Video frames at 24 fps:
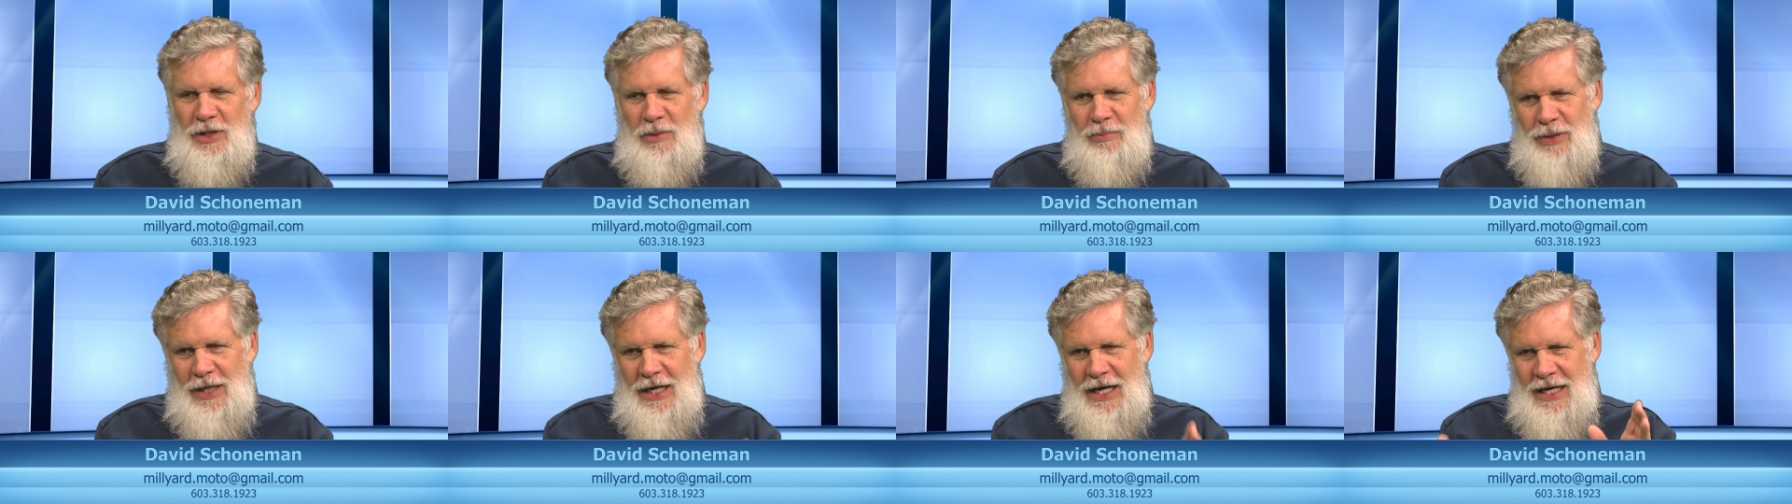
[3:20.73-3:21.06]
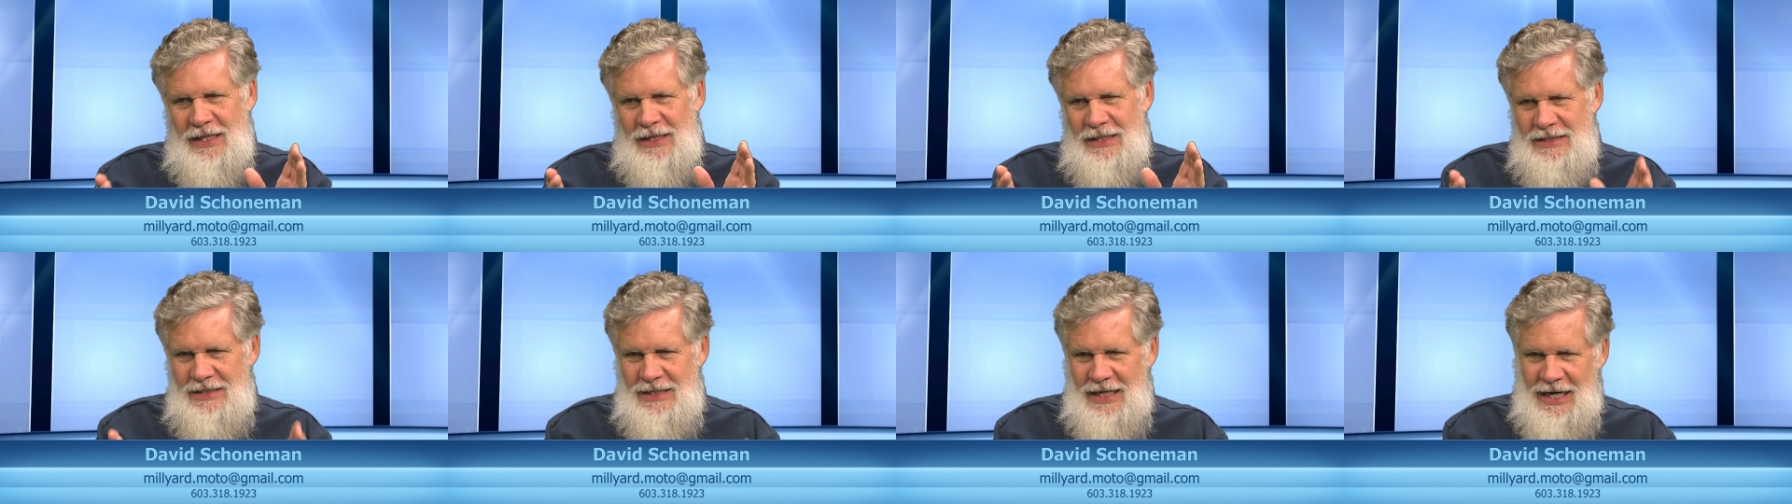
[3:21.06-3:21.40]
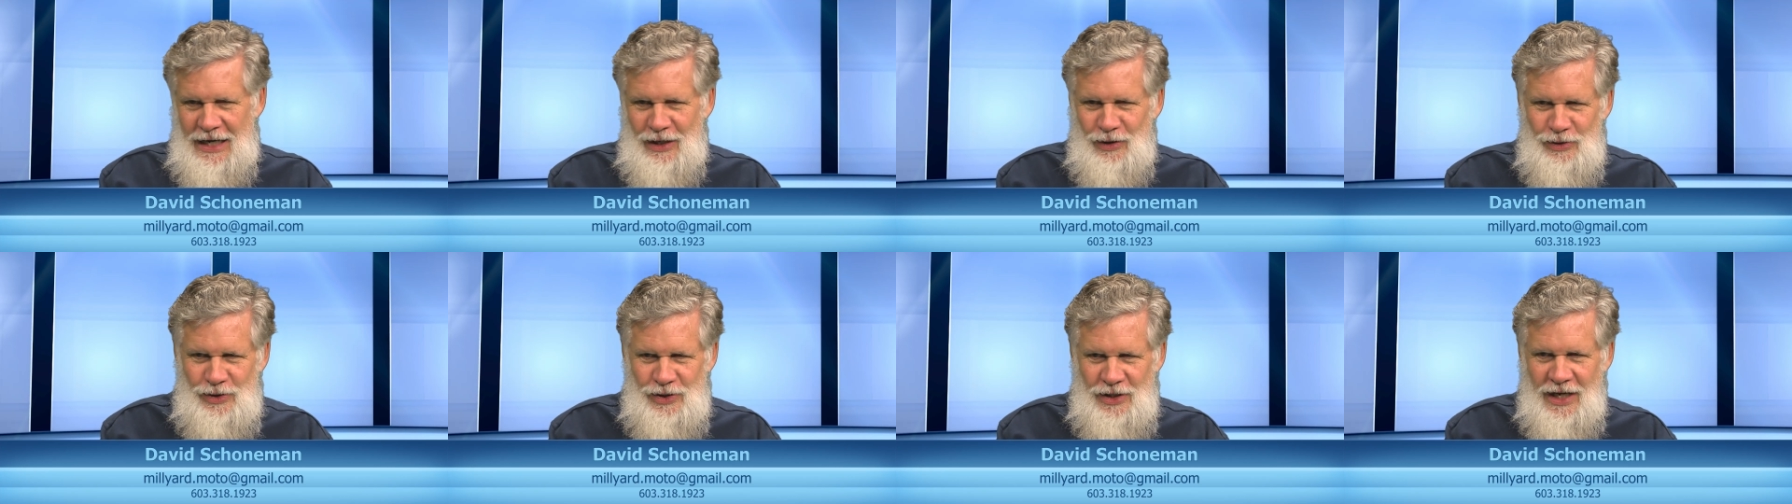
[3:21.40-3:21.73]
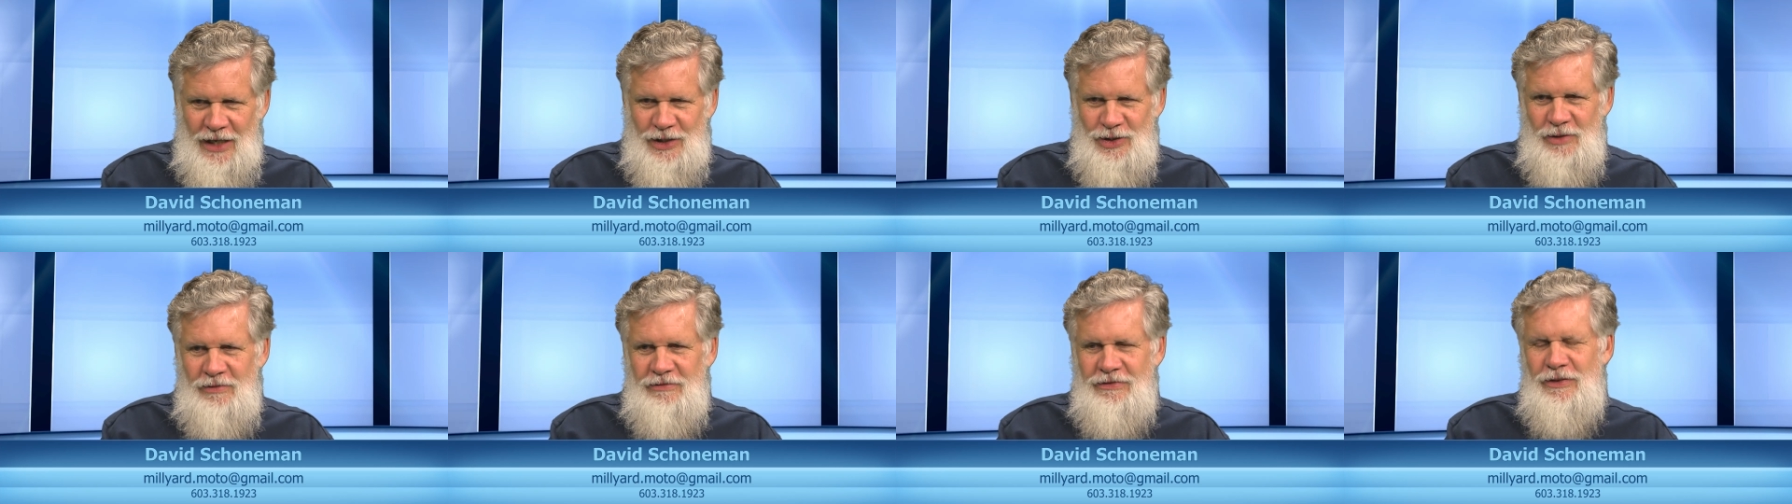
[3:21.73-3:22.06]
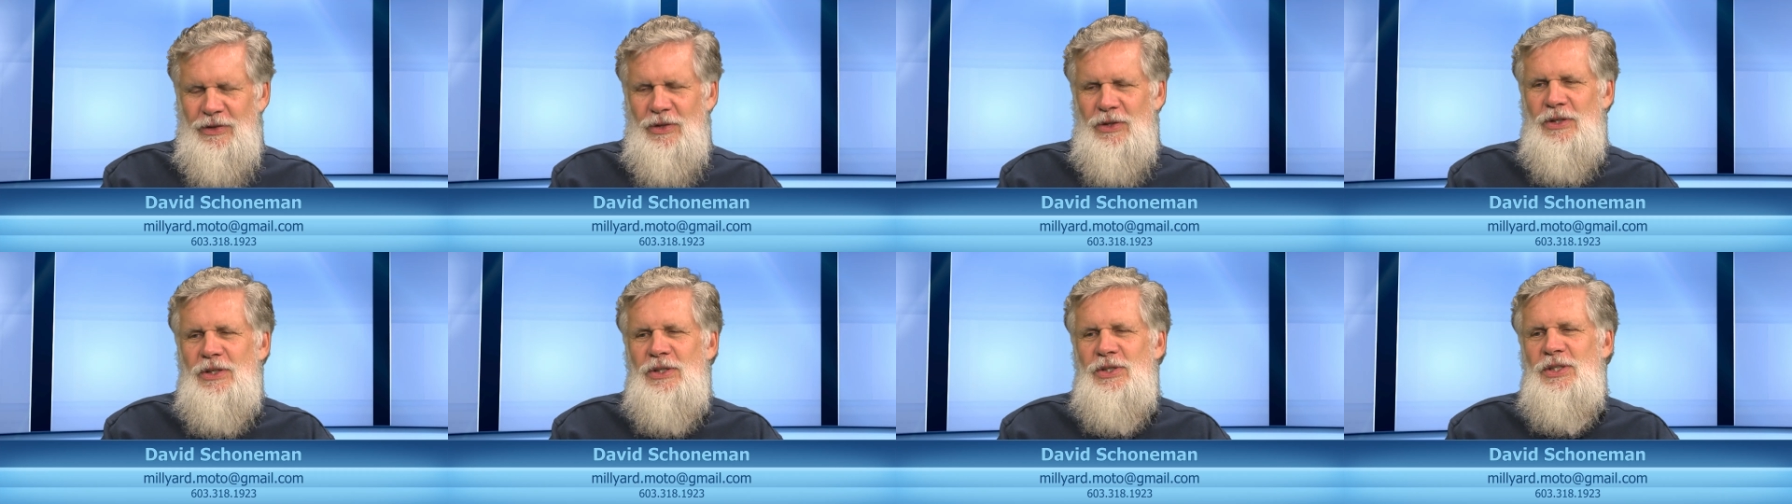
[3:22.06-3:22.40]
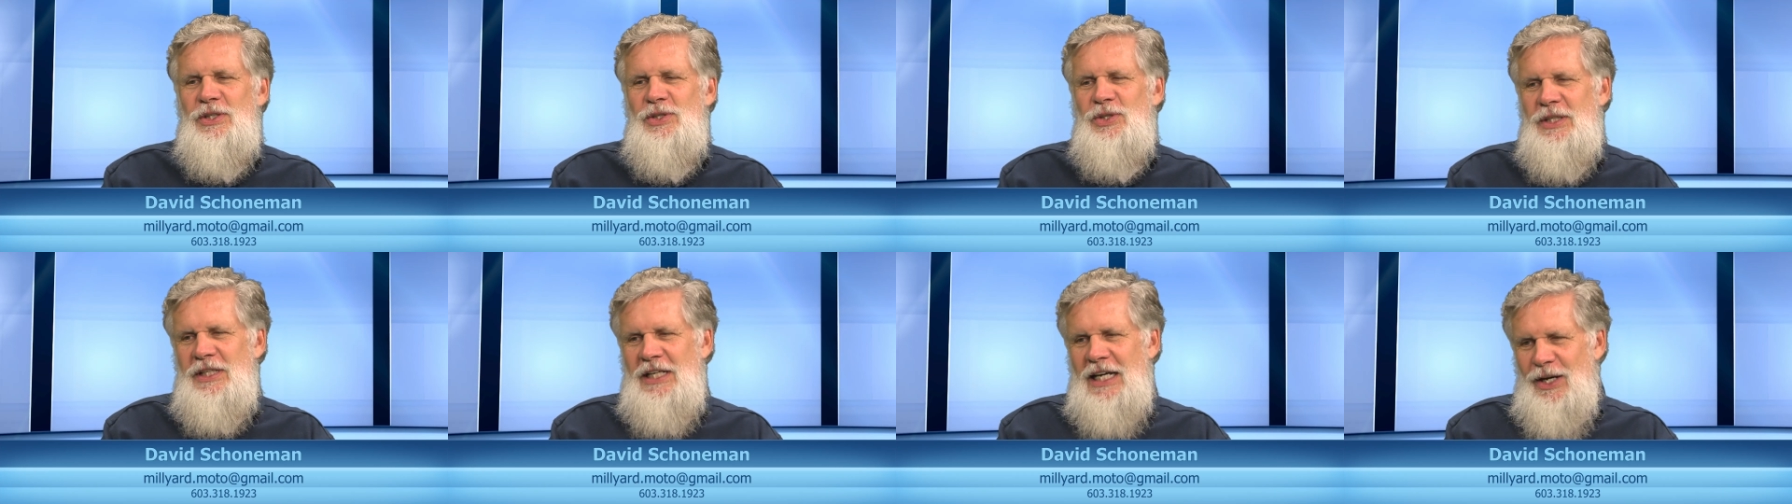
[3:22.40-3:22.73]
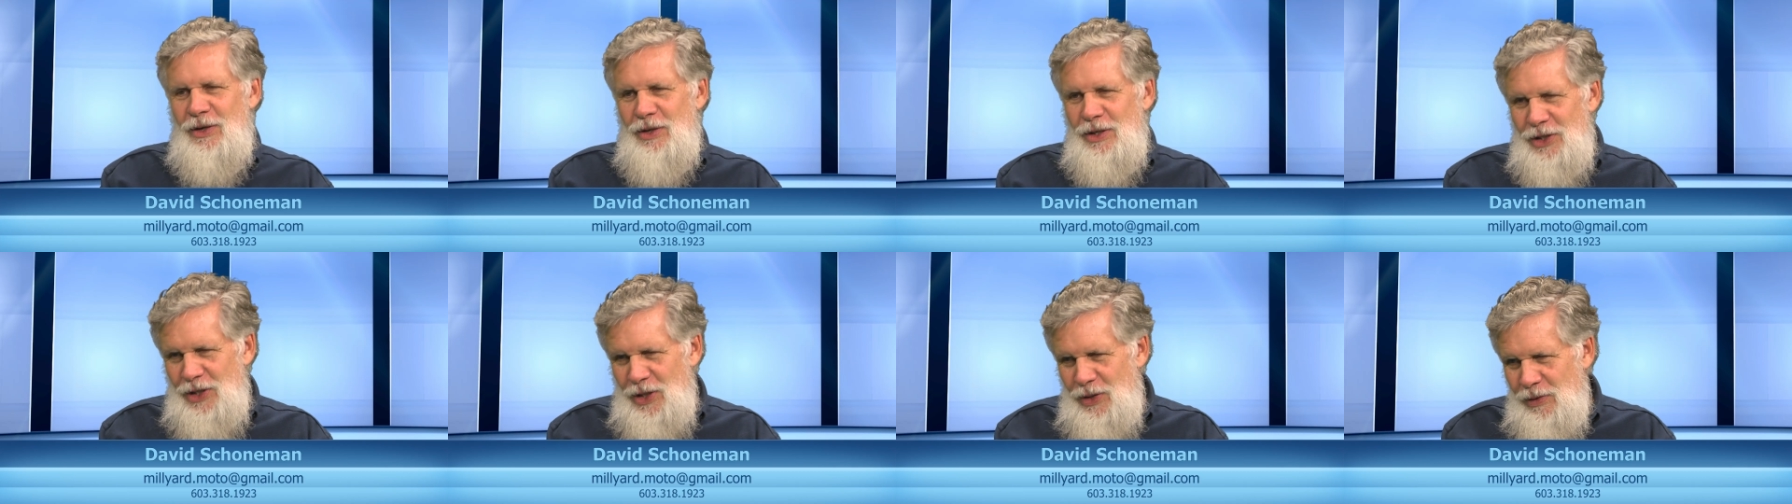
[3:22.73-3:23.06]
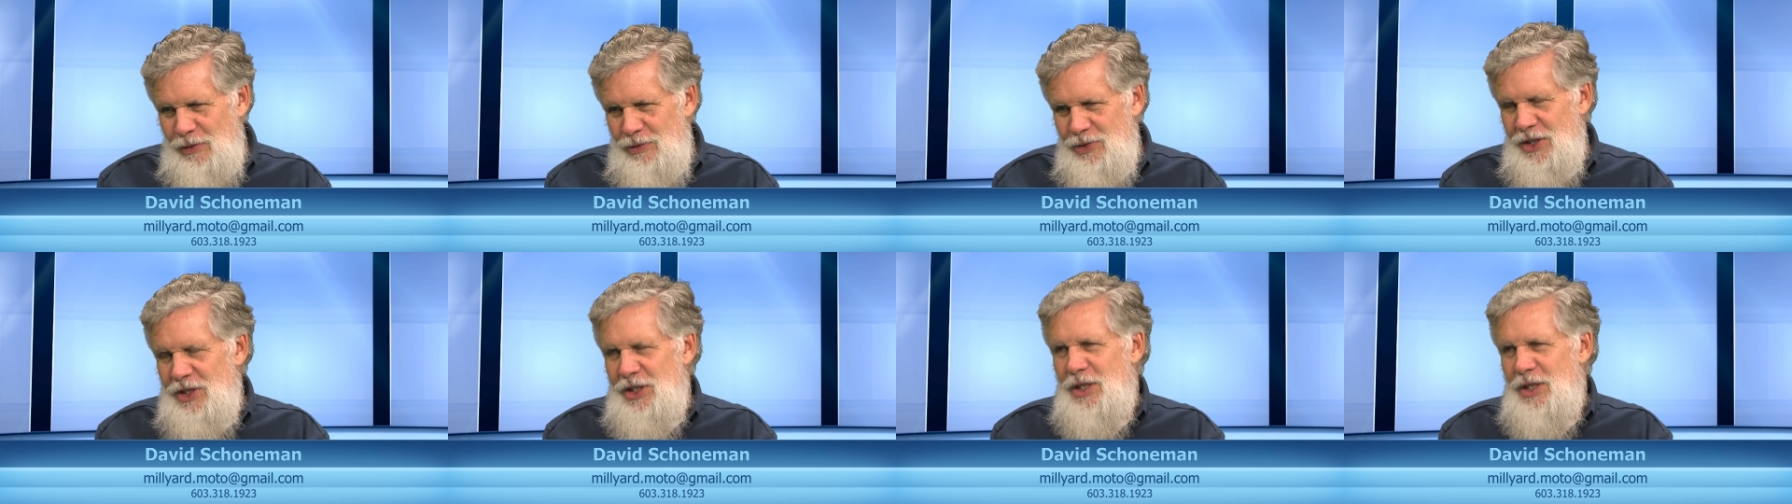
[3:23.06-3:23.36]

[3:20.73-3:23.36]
You buy the tail section first, you see how it goes,